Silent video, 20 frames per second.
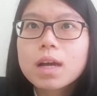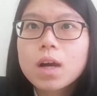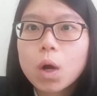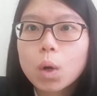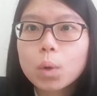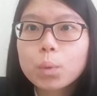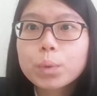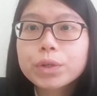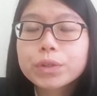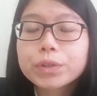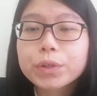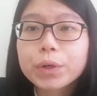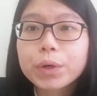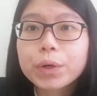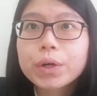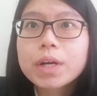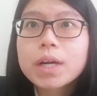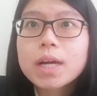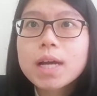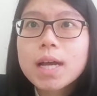
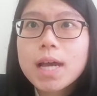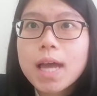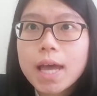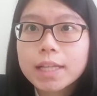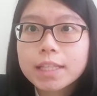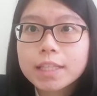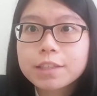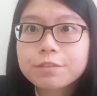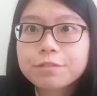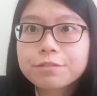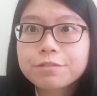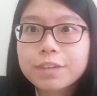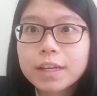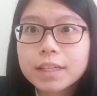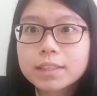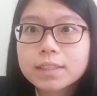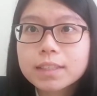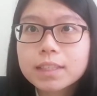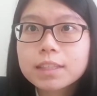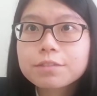Overall, an
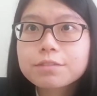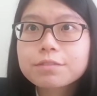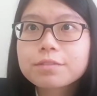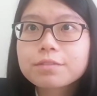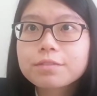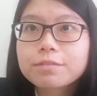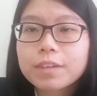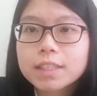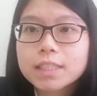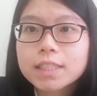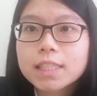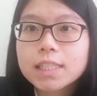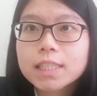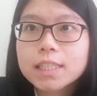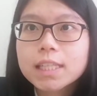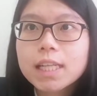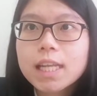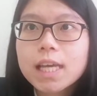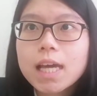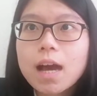effective
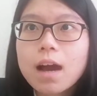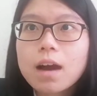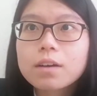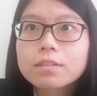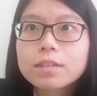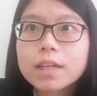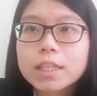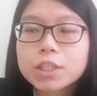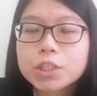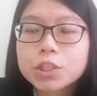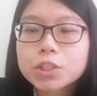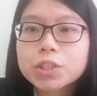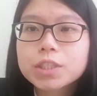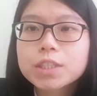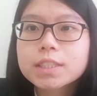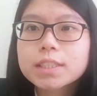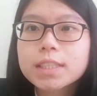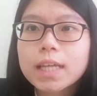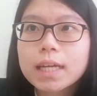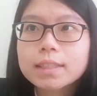facility layout
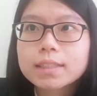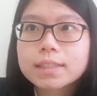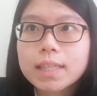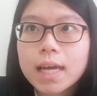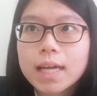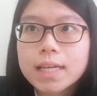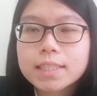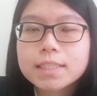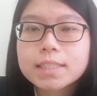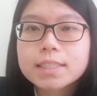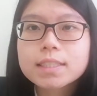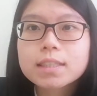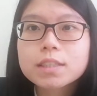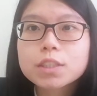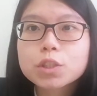ensures that there is a